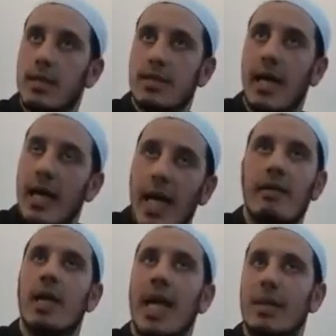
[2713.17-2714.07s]
they start
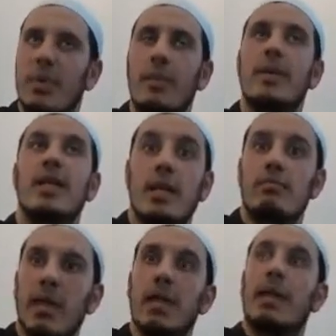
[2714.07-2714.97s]
hearing like people
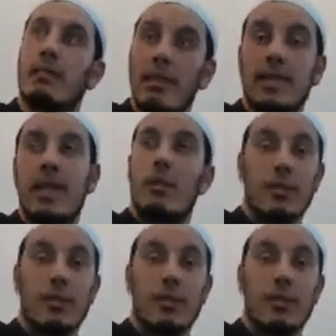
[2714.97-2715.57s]
in meaning Medina,